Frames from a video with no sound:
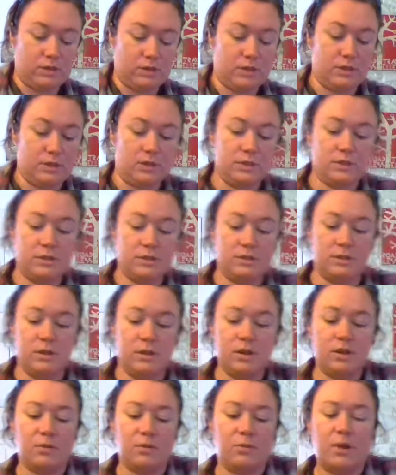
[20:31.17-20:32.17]
This is
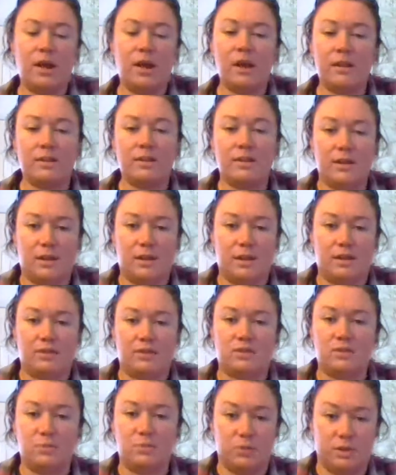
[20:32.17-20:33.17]
not a bad thing
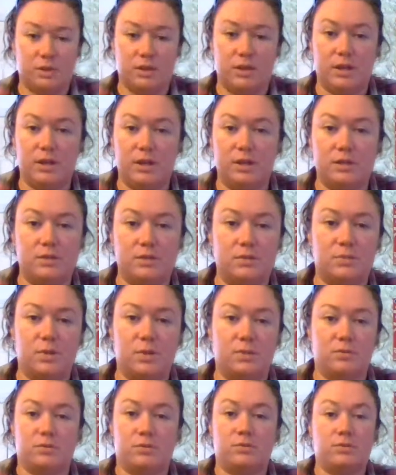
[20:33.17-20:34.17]
to put an end to
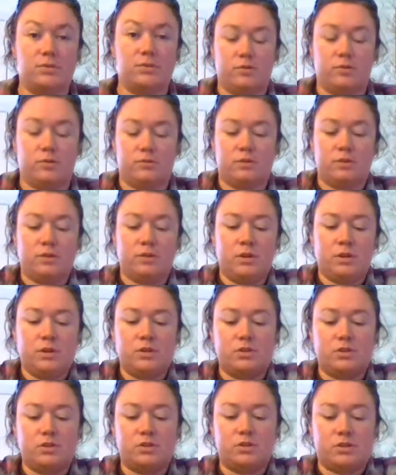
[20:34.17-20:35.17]
people who don't
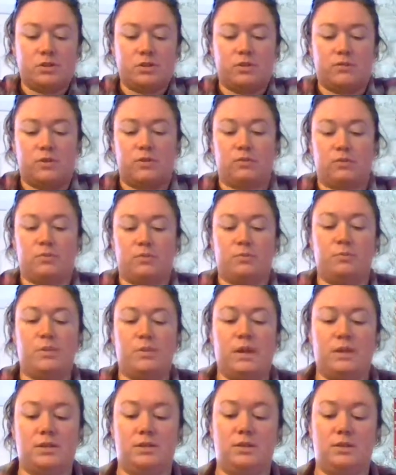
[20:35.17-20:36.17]
serve your
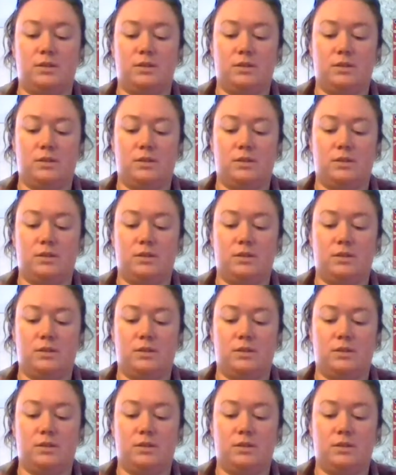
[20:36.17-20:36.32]
best,